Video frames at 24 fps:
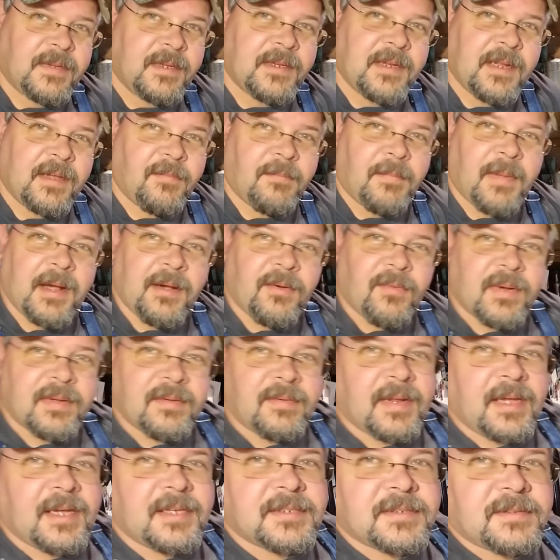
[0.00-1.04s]
have a microwave
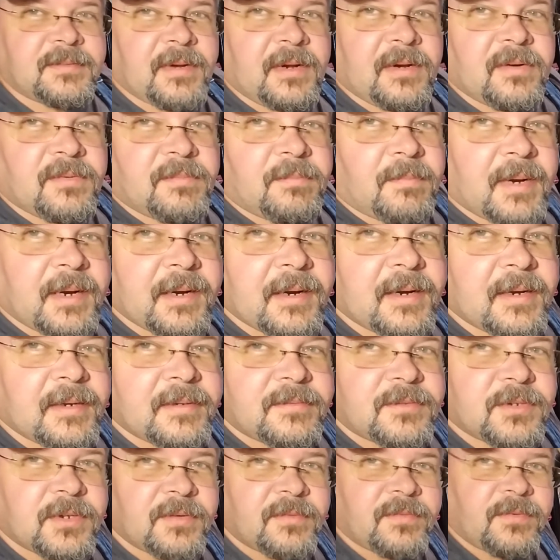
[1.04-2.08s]
when I was growing and married.
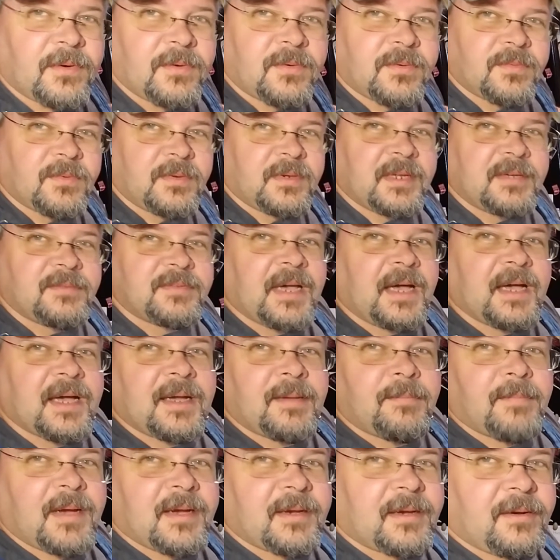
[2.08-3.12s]
Couldn't afford one. It was high
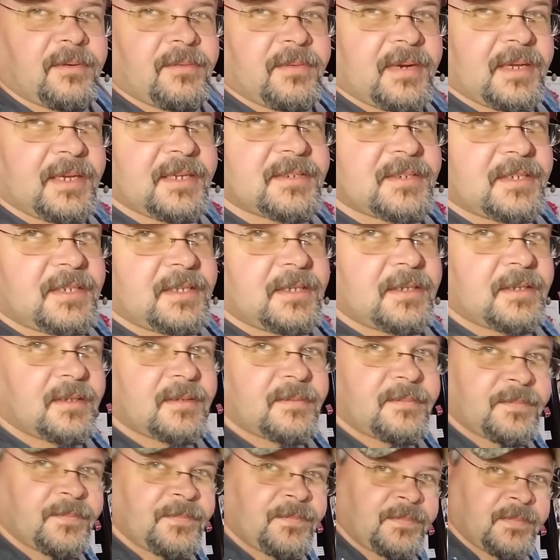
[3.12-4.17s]
back there when I was a kid.
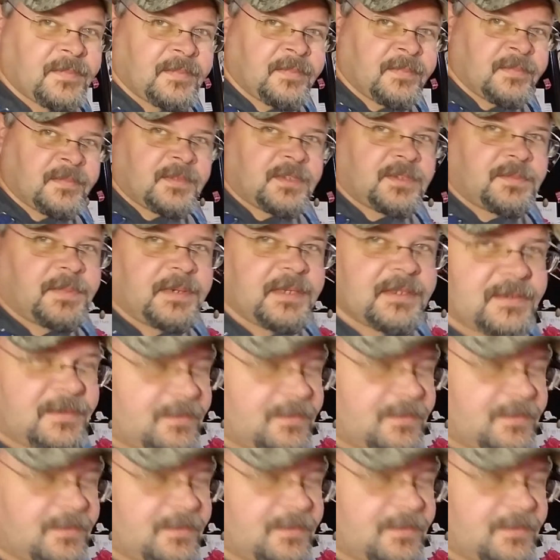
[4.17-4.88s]
Expensive.